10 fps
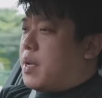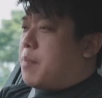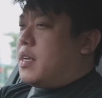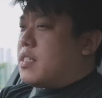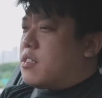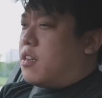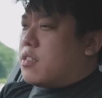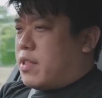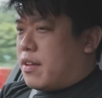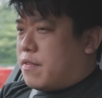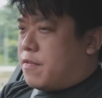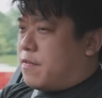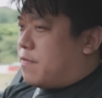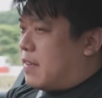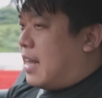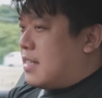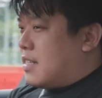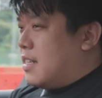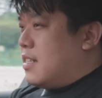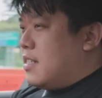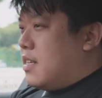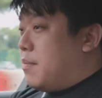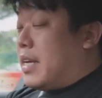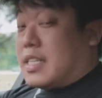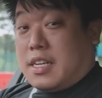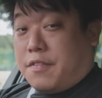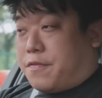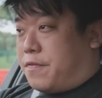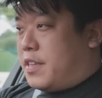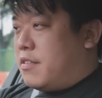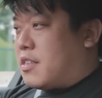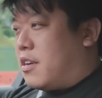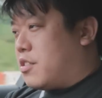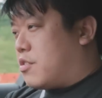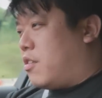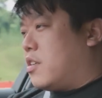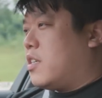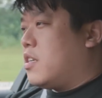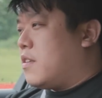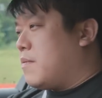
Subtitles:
paper it's not that fast, but actually feels a lot stronger.